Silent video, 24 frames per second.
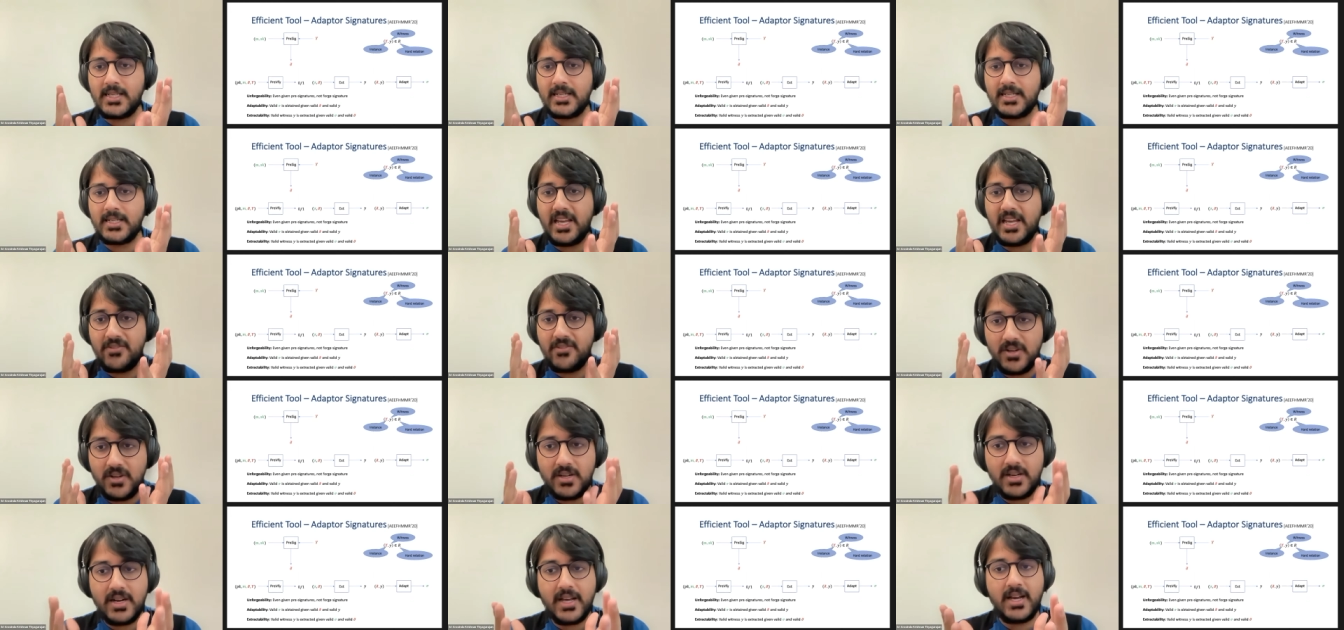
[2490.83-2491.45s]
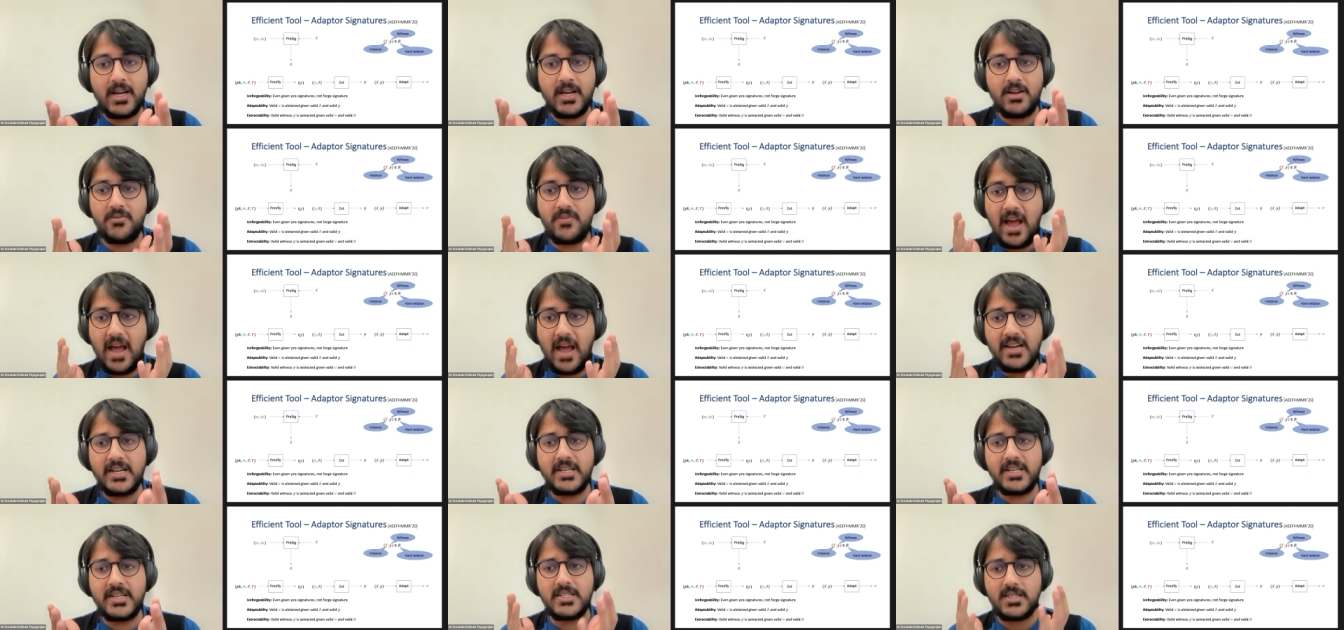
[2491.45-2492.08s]
that given a
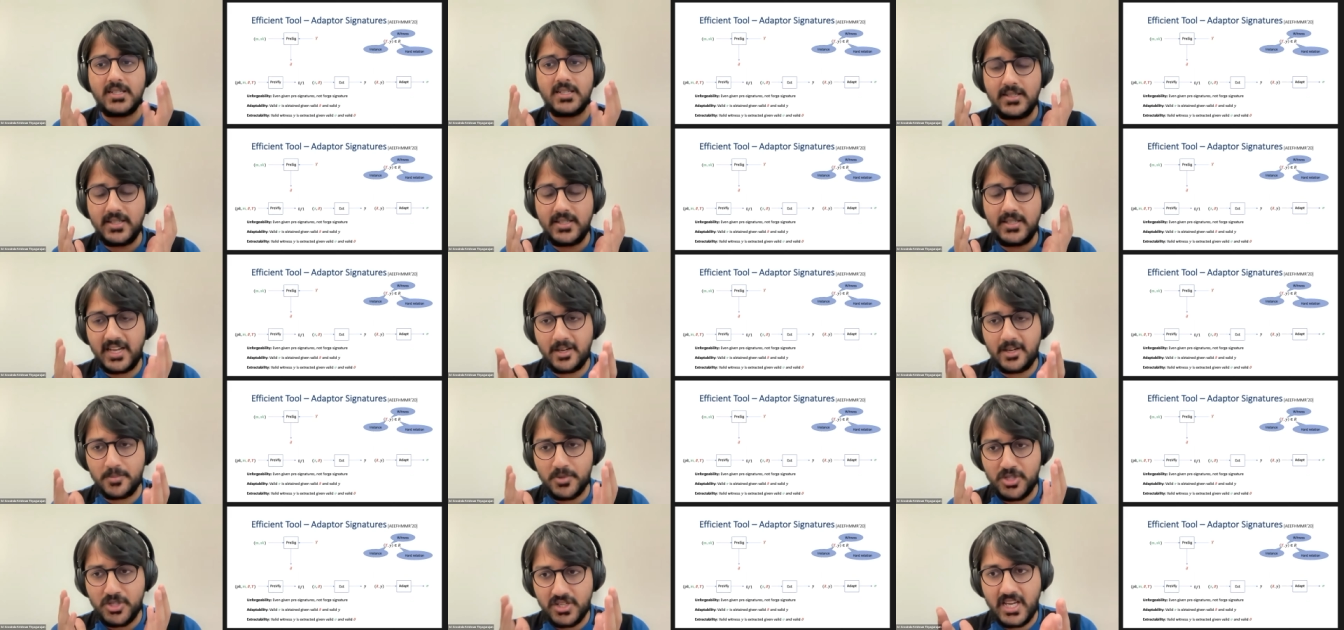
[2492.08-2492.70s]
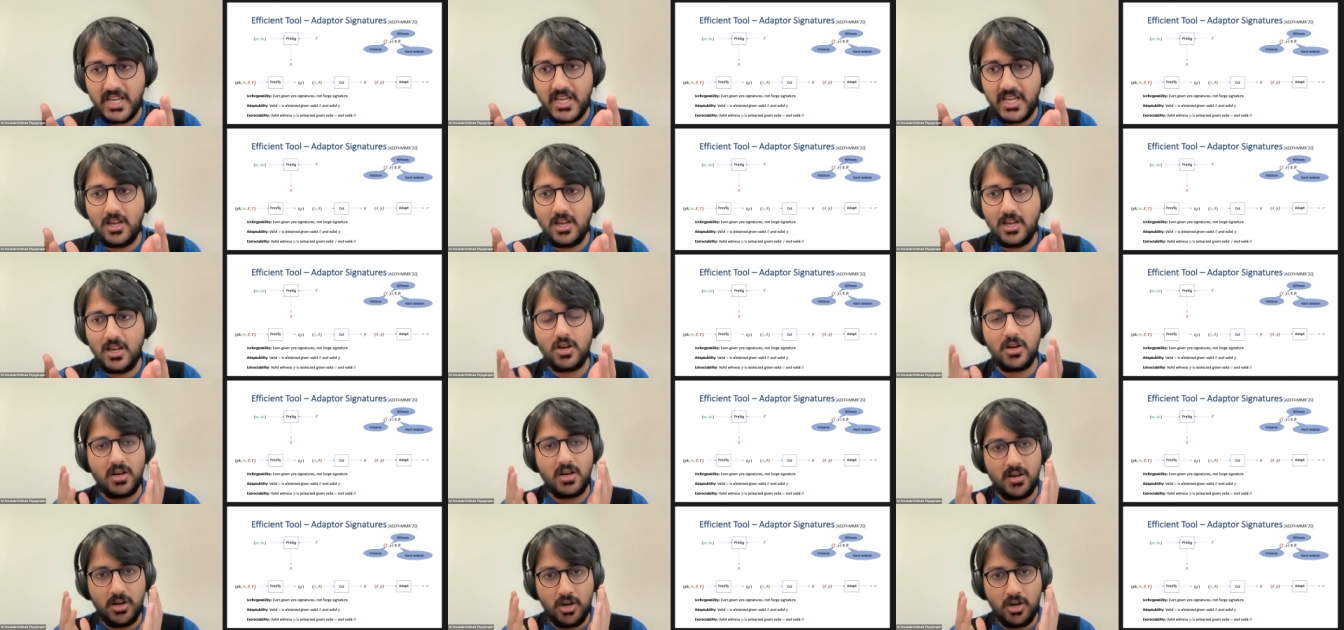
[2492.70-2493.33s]
valid decryption key
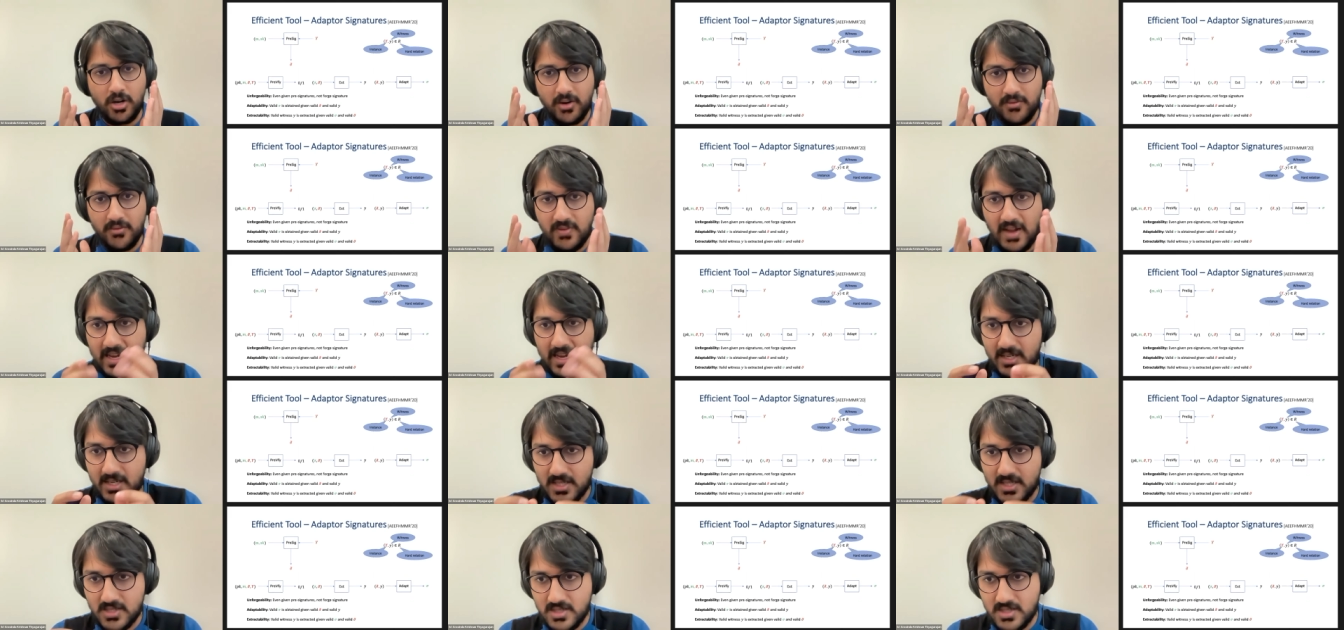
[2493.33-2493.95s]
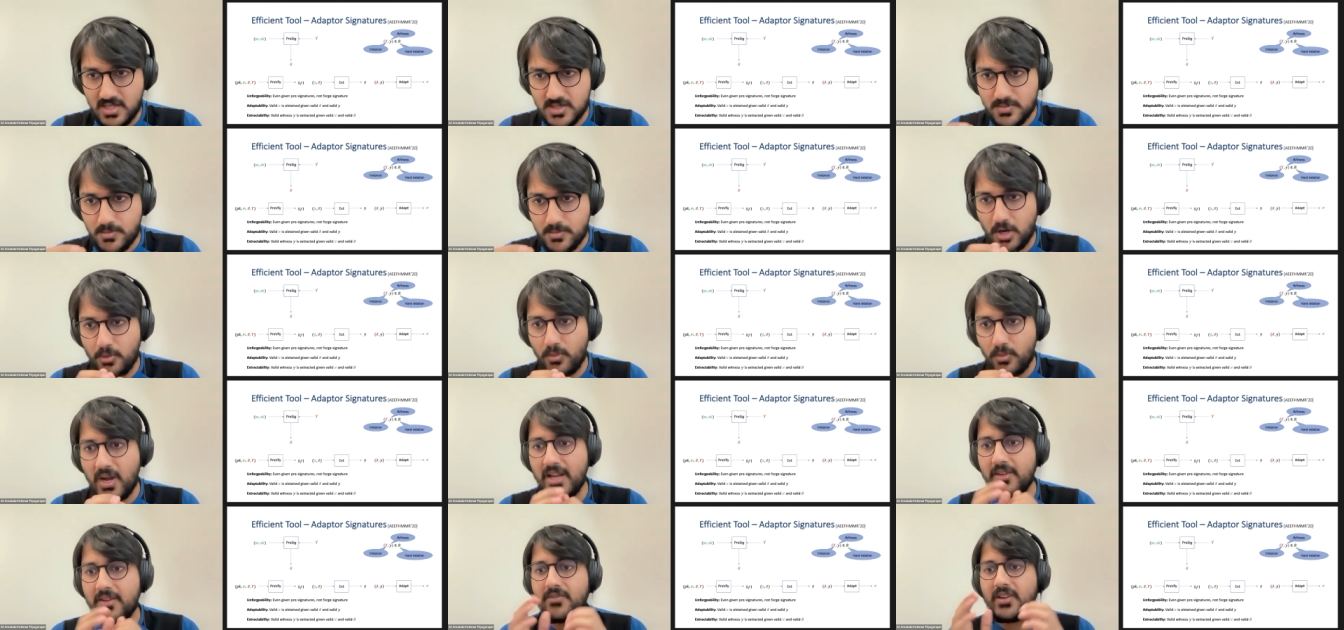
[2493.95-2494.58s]
uh, or a valid the small
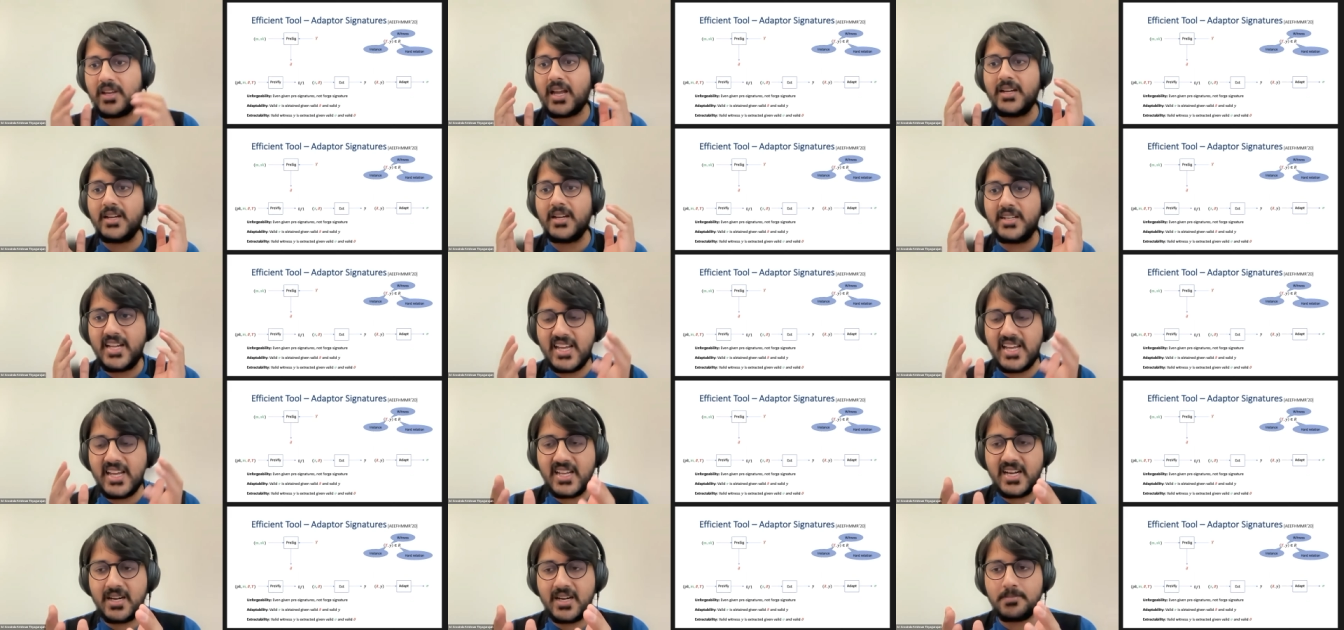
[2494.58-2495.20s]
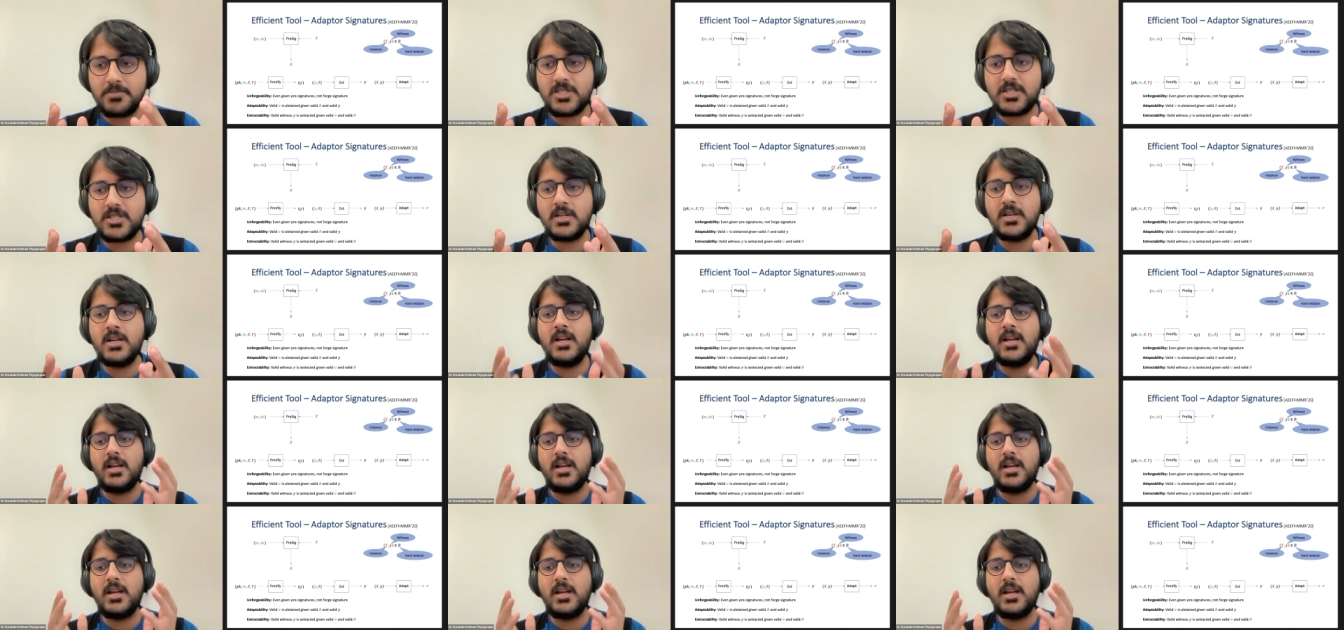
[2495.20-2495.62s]
y, we can decrypt